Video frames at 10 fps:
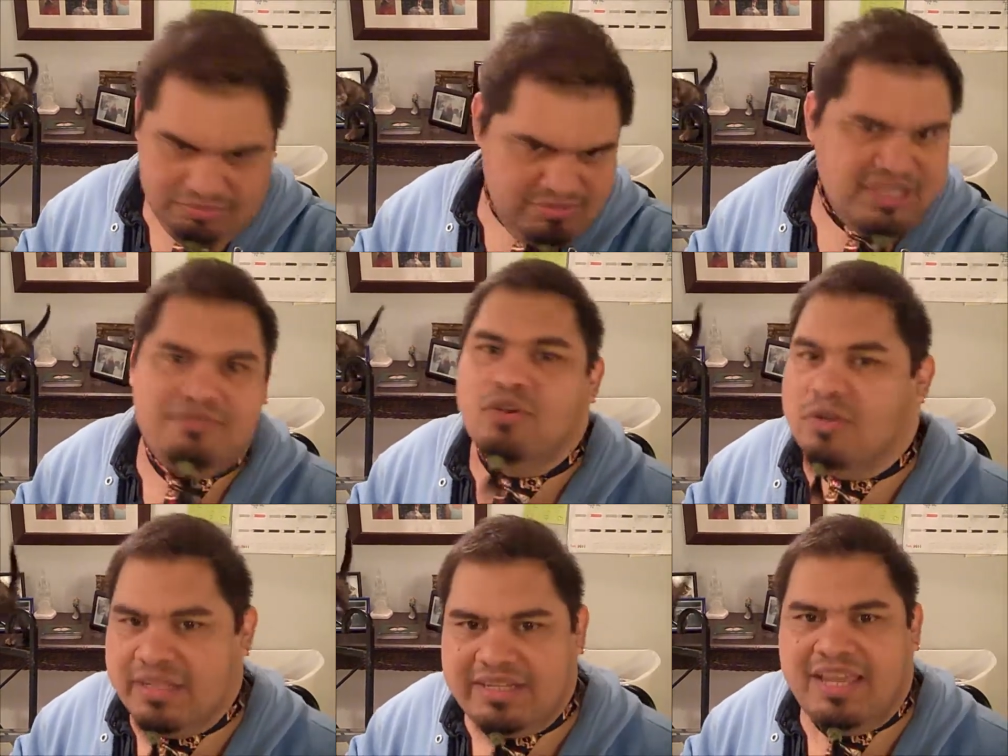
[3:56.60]
Steve
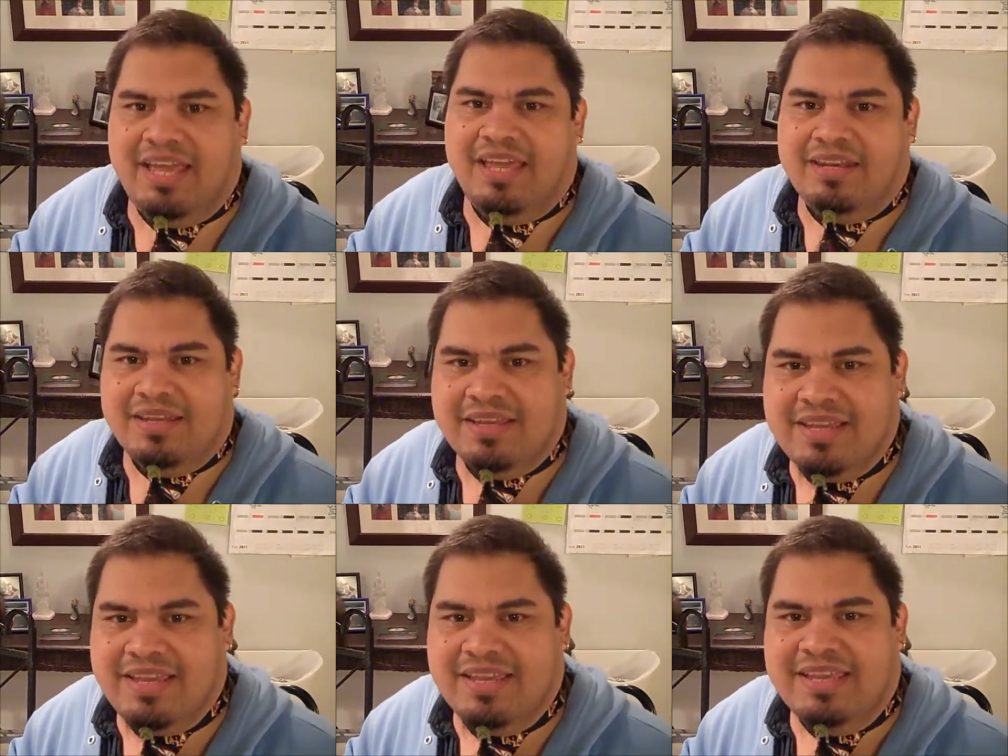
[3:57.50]
Googled it, and
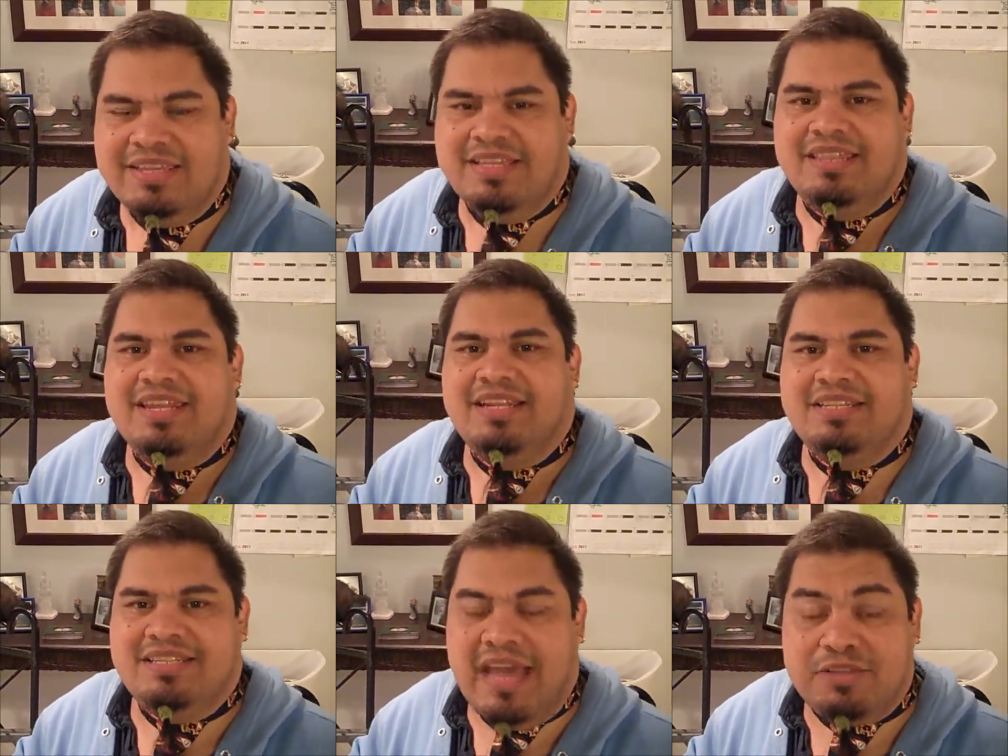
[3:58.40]
he said that it
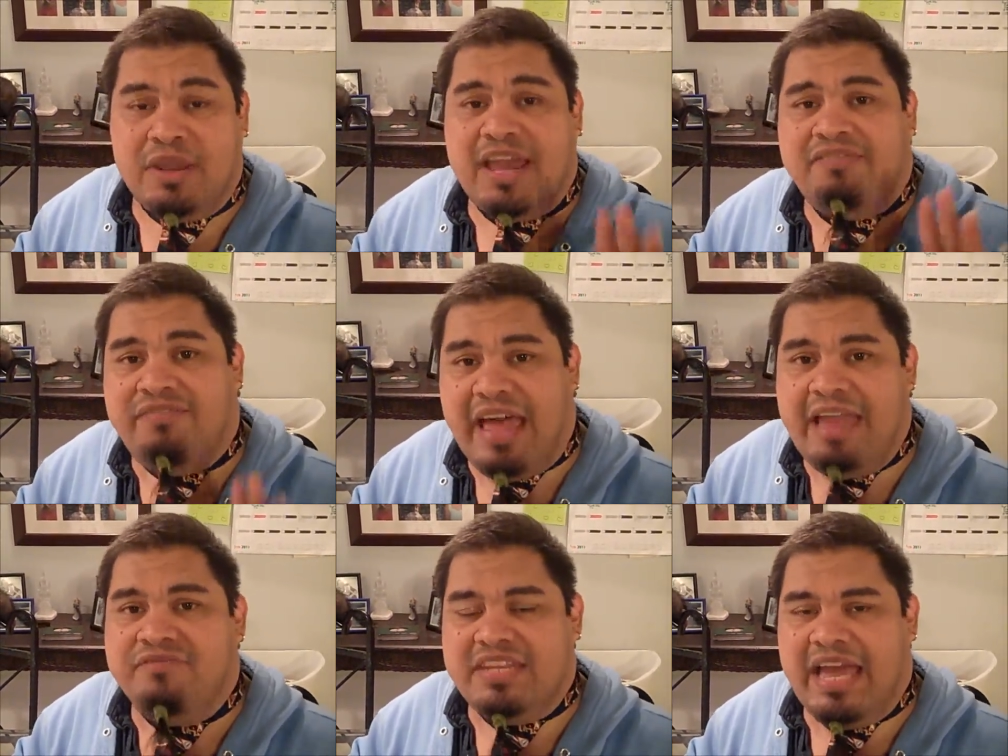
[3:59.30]
is dice. So I got 5